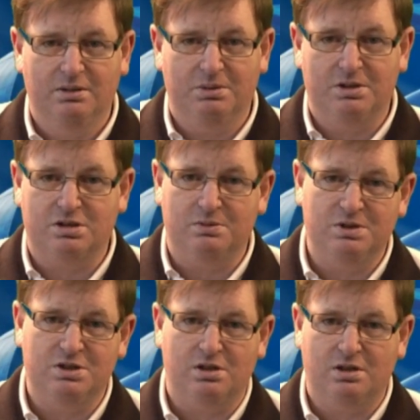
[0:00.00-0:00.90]
But as some
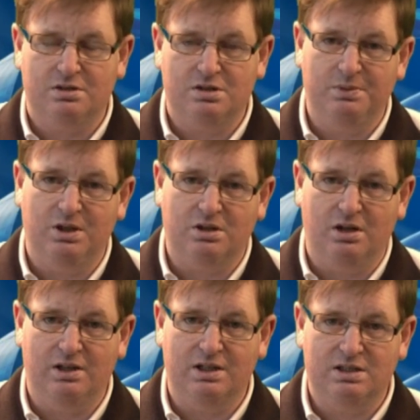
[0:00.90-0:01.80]
of your
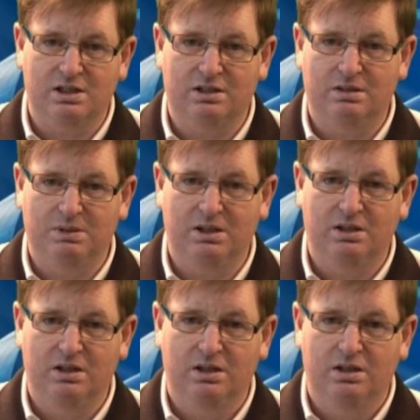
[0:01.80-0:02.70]
colleagues said to
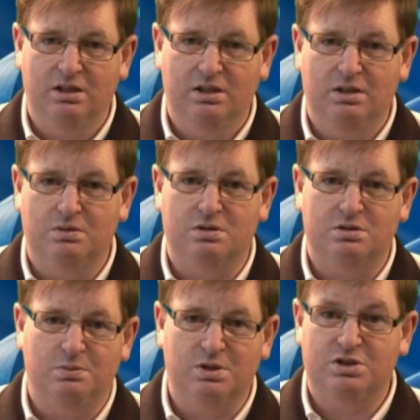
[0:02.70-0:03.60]
me, you were
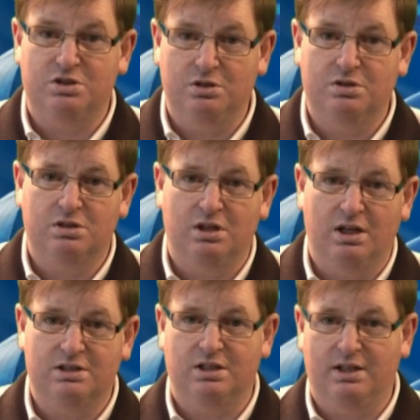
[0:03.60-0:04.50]
as much use
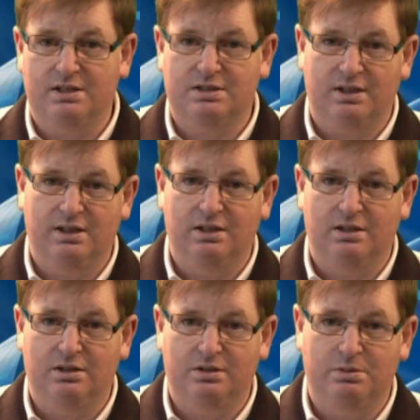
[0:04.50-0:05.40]
as an ashtray
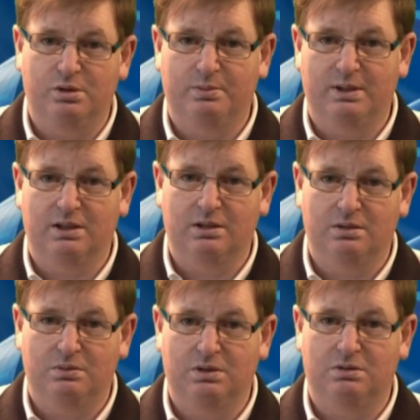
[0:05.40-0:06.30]
on a motorbike
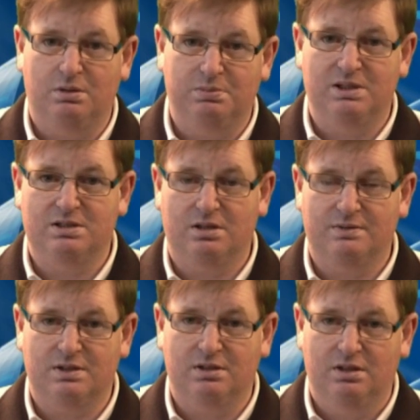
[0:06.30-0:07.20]
when you were a police
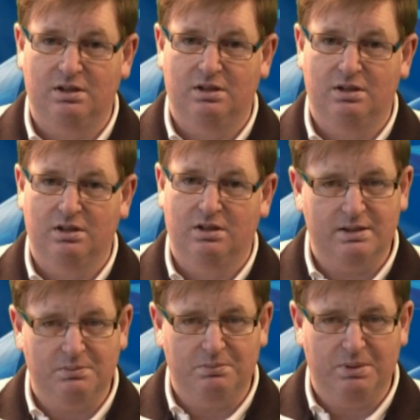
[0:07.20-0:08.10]
officer.
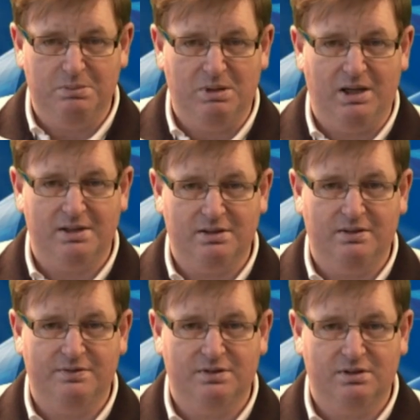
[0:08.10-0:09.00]
Be man
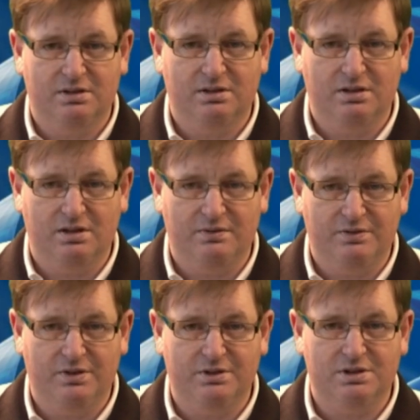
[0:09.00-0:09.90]
enough to
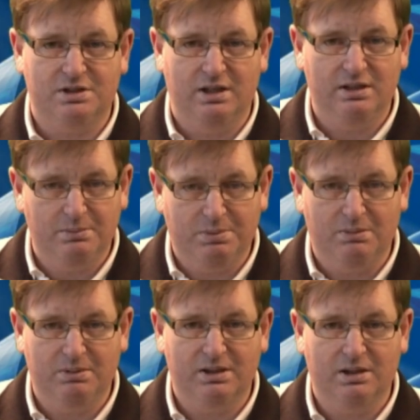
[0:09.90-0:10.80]
confront us in the
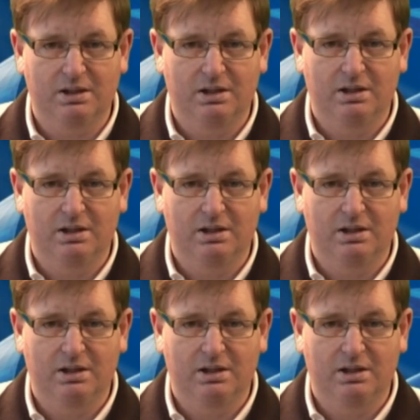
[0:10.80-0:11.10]
public